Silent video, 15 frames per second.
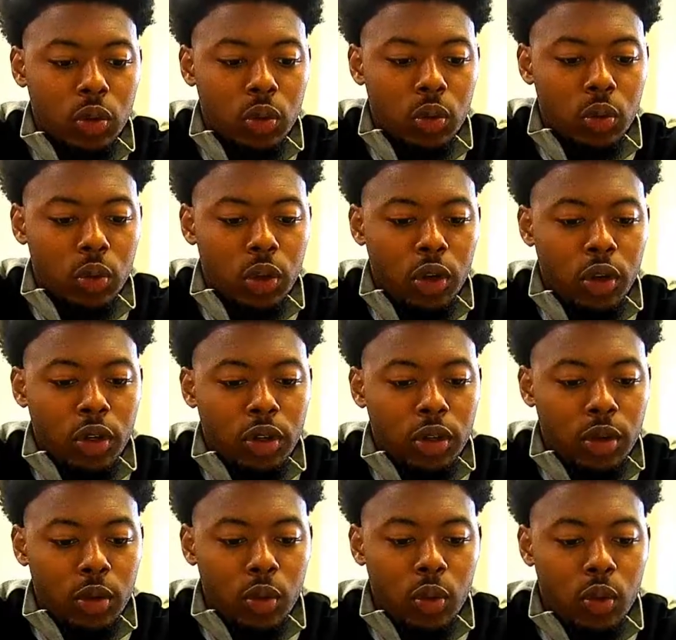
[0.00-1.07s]
we're gonna.
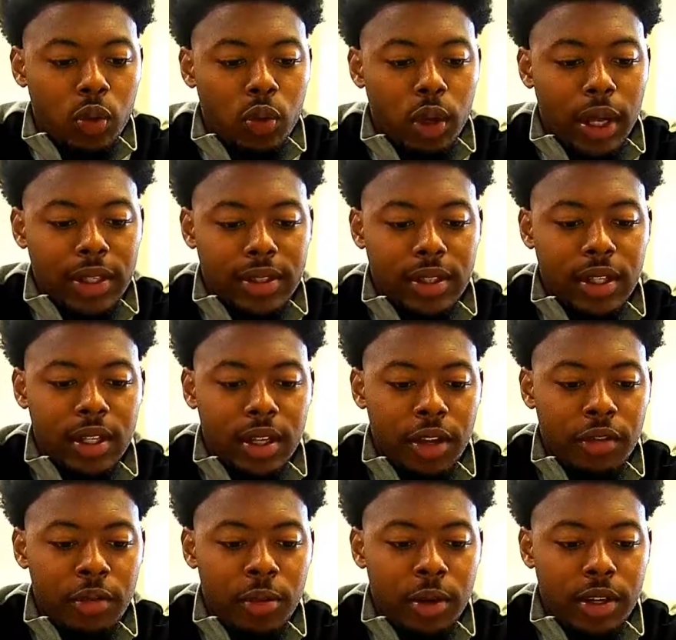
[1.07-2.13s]
I see
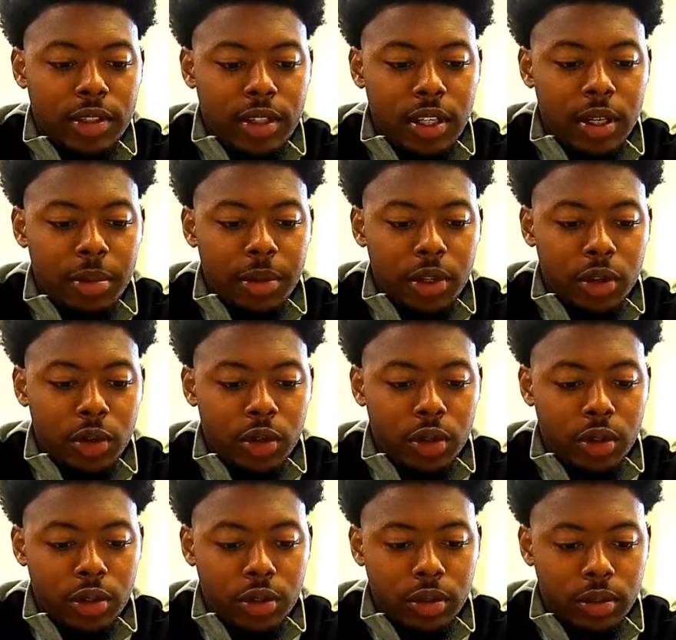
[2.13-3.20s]
everyone's coming on.
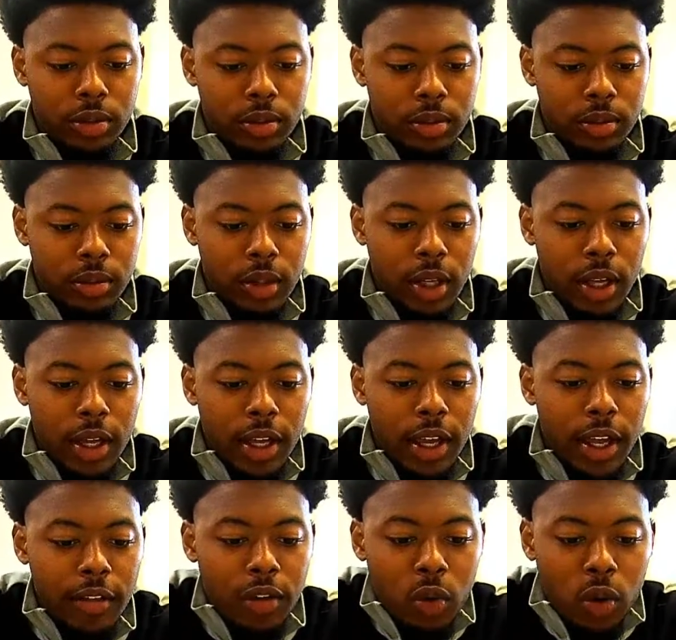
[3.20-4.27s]

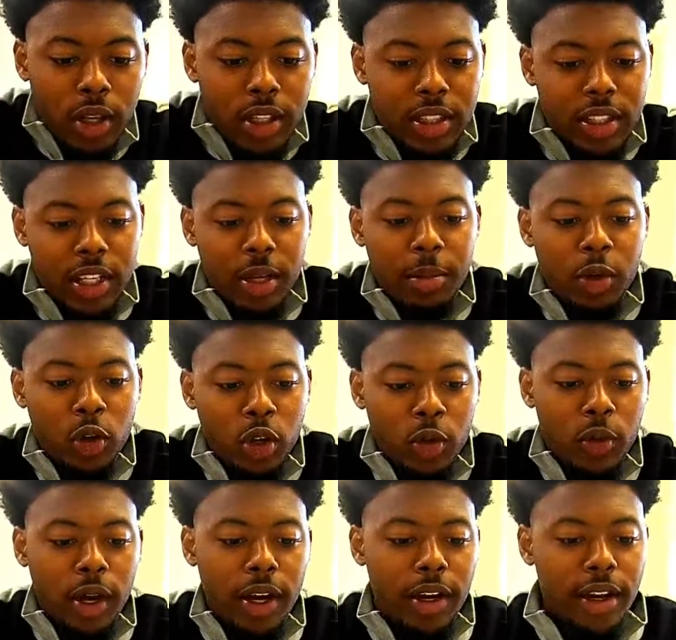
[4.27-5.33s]
Everyone is coming on
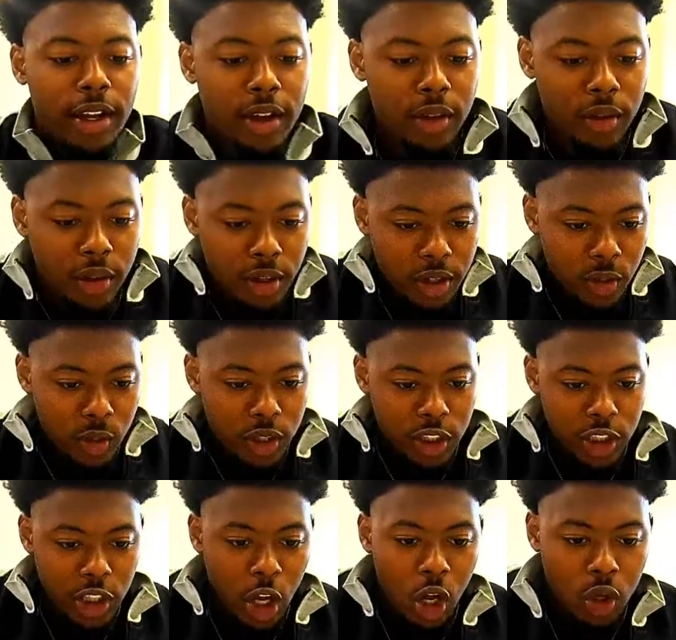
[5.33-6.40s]
right now, which is
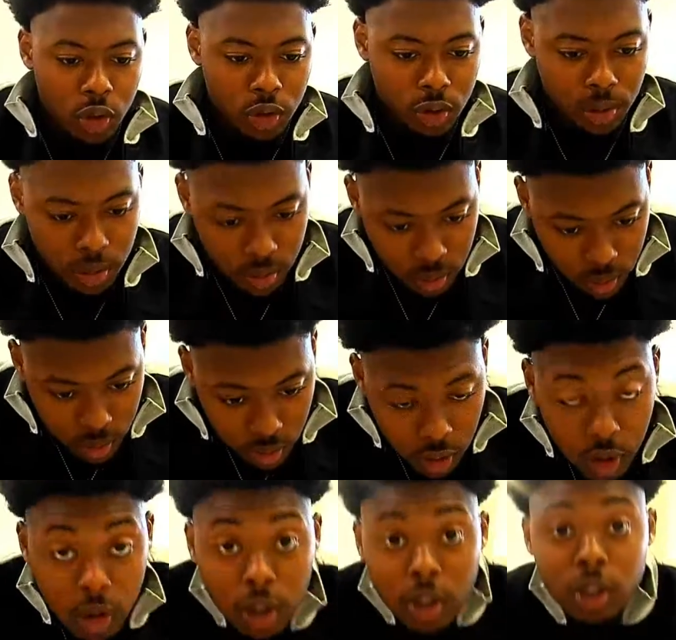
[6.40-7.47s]
awesome,
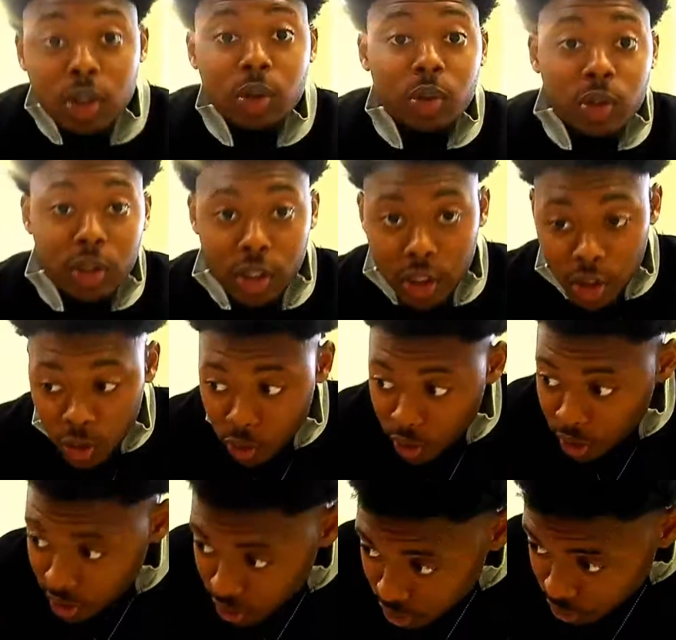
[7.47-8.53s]
which is great.
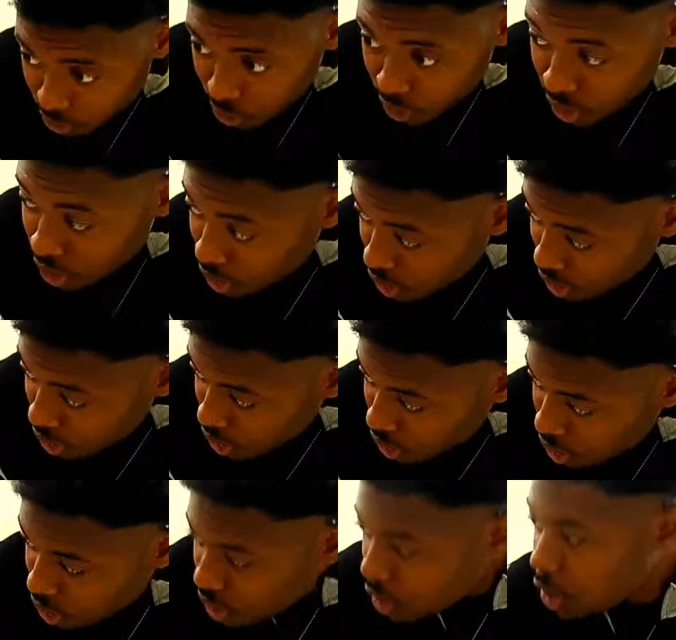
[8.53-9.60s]
We're gonna
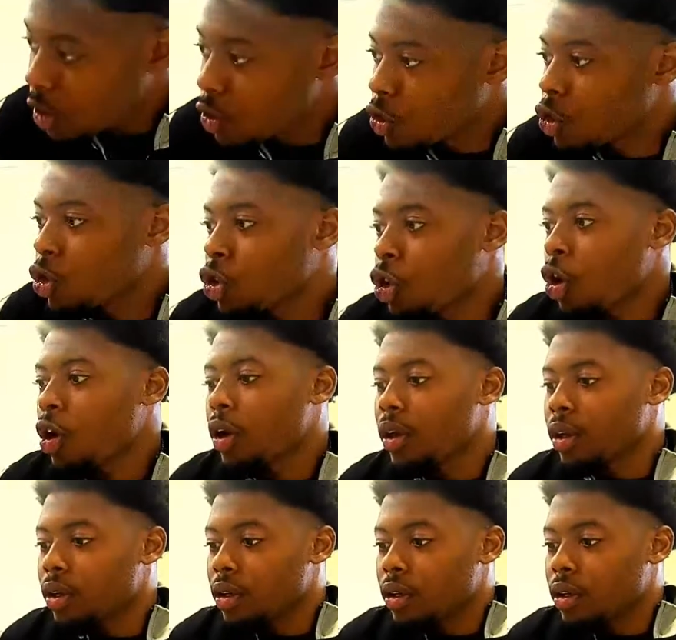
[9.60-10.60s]
get started.